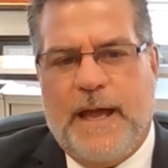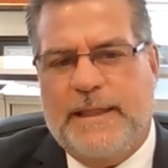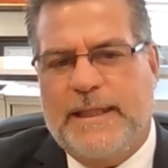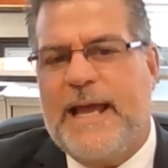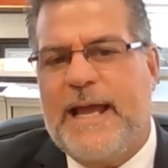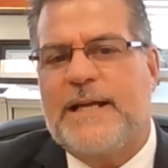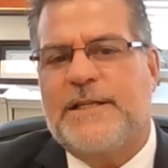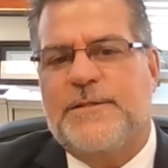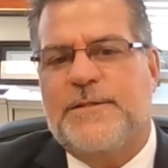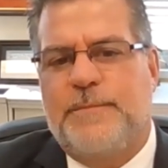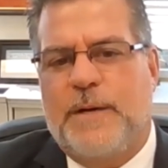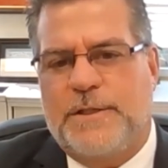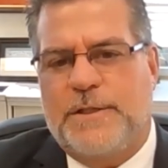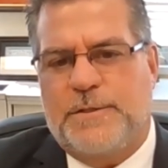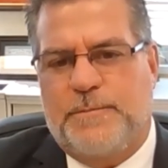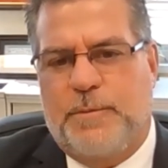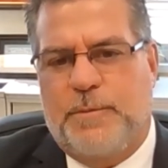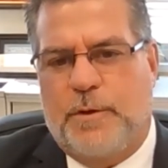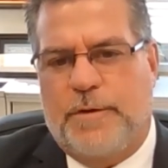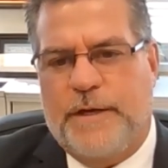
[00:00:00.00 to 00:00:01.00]
At last
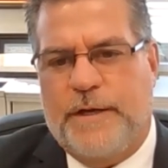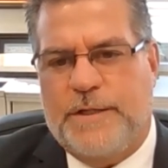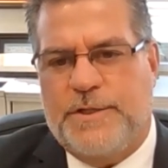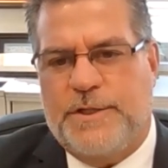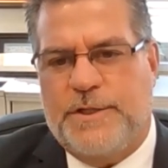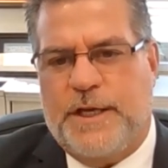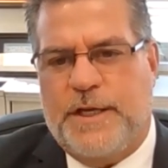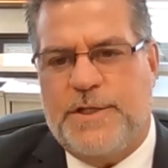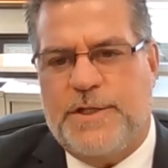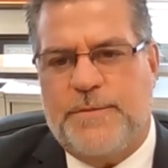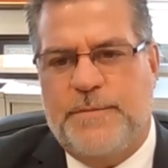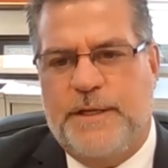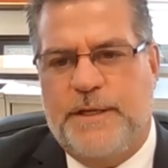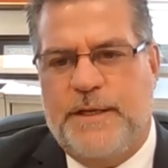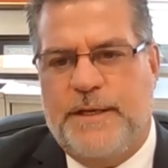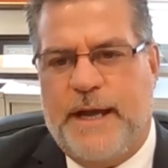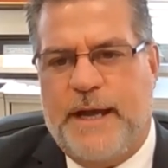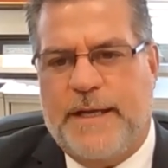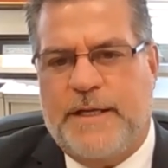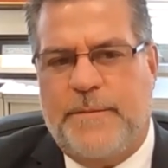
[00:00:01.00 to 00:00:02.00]
month's Board of Education
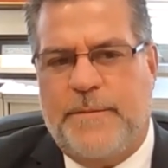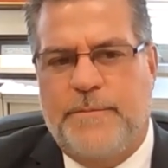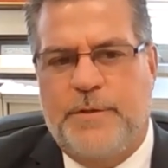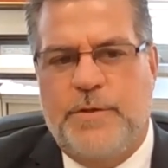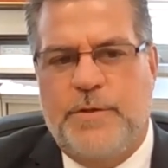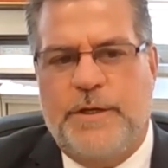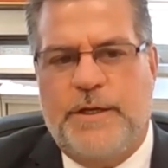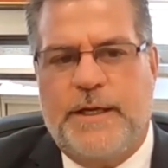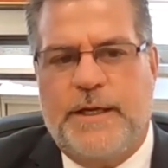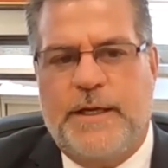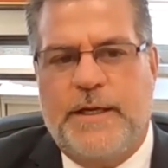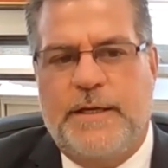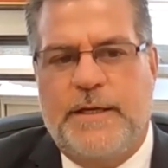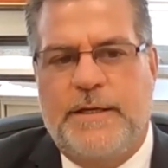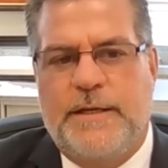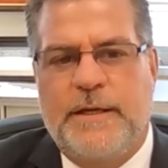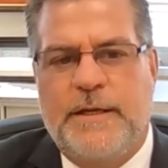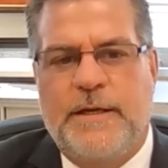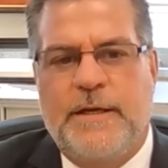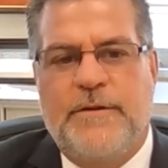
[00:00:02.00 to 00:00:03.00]
meeting, I
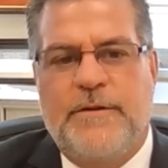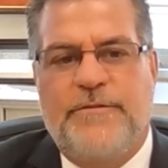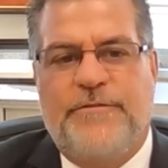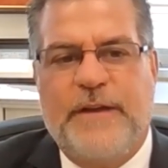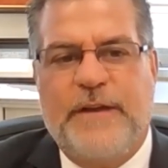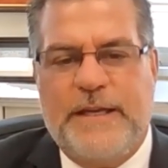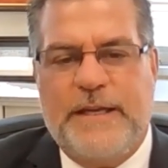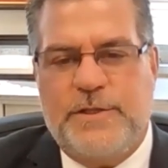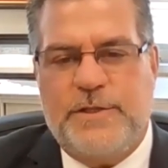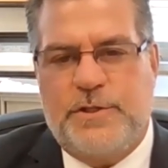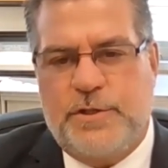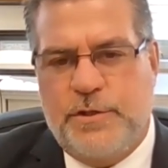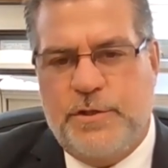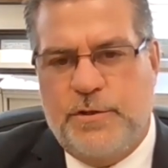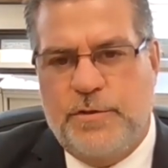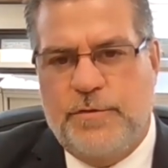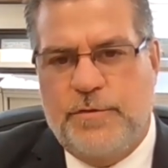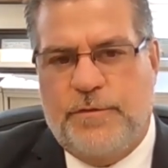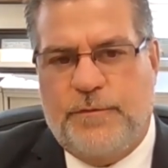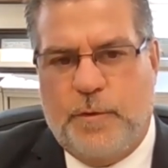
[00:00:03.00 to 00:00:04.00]
communicated Phase
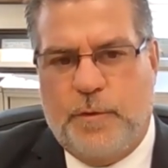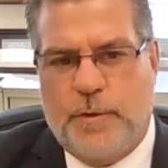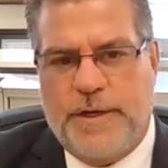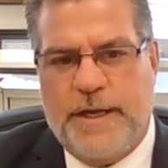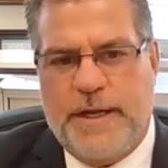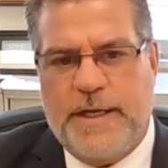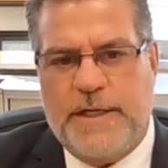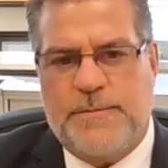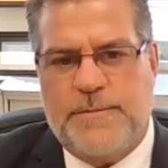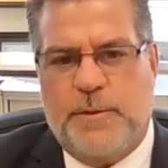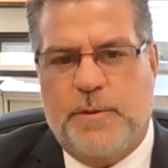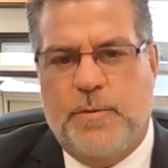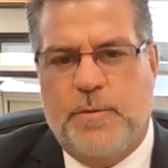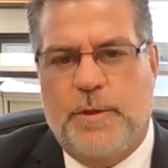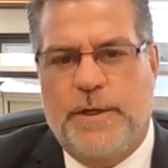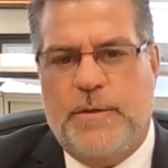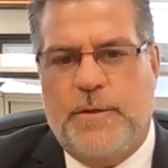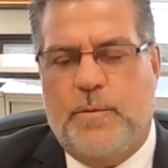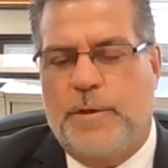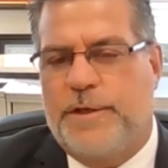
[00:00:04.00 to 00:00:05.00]
2, 4 days per
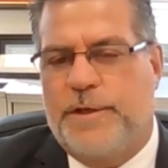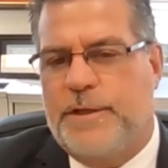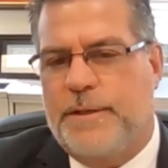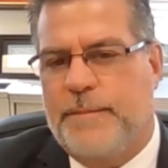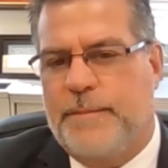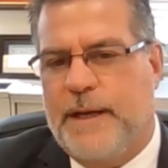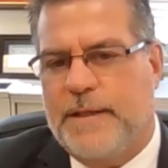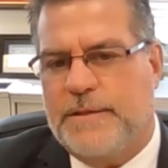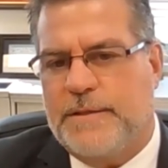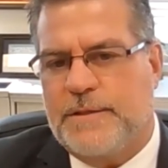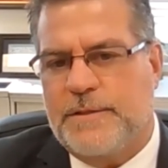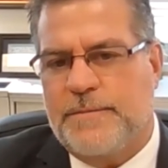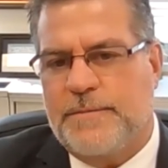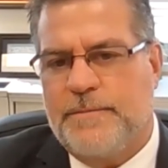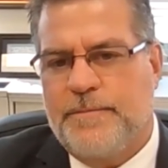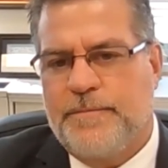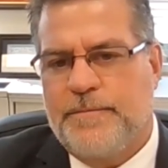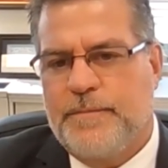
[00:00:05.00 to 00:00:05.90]
week, would commence.